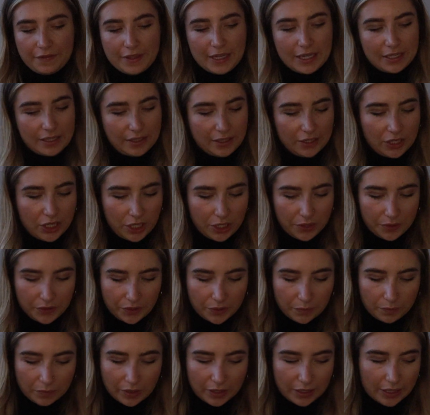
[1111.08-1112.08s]
this to
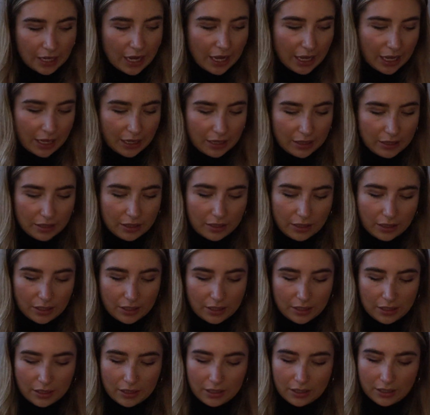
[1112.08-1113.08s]
someone that
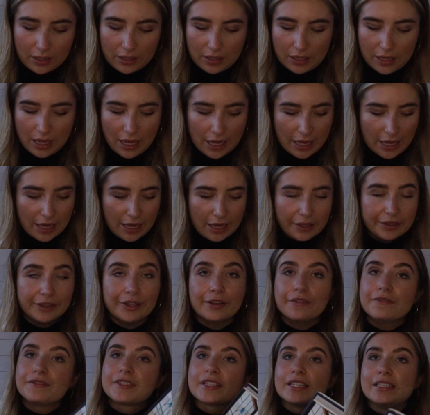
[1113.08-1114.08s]

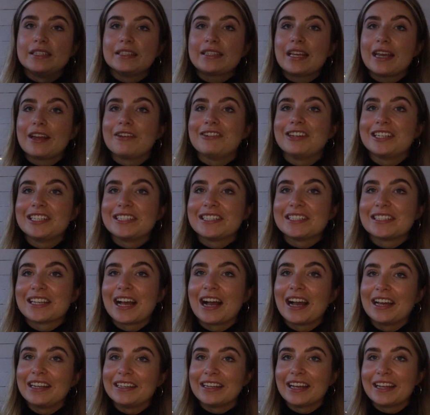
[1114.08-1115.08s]
loves interior
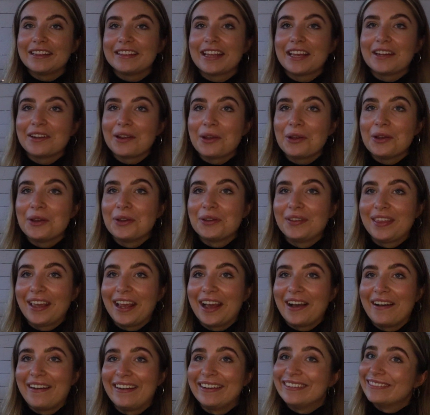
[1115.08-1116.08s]
design and they know who they
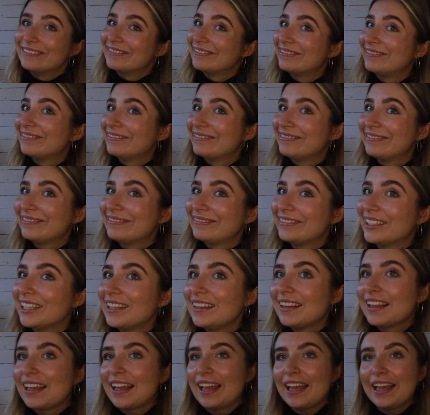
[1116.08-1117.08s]
are.
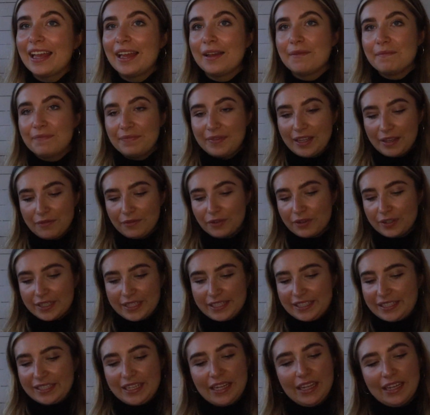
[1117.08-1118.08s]
They've already
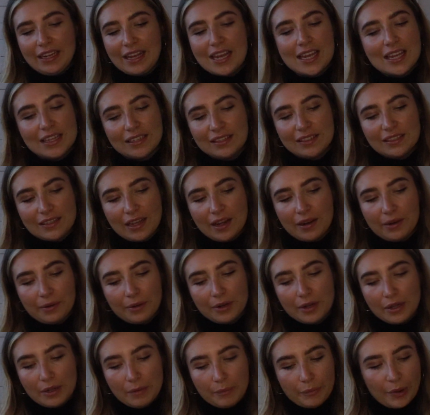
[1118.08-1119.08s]
seen it, so,
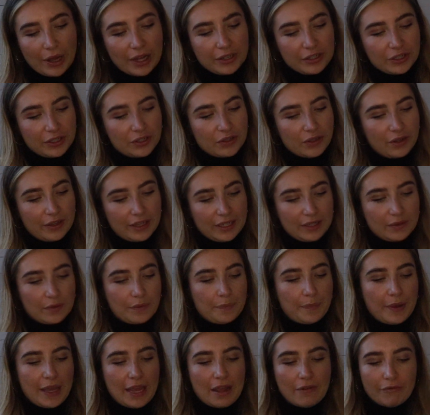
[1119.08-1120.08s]
but I just thought this
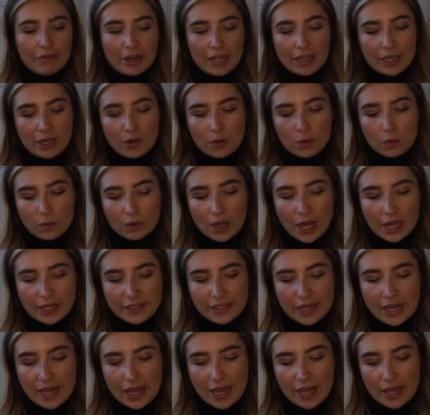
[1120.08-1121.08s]
would be a really cool
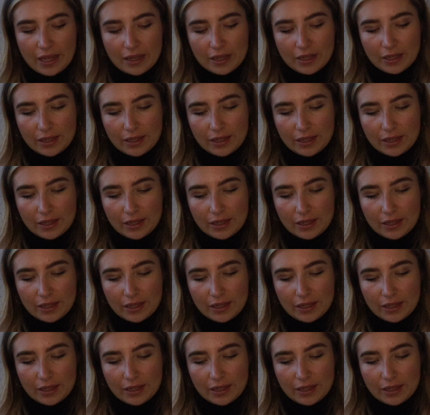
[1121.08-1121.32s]
idea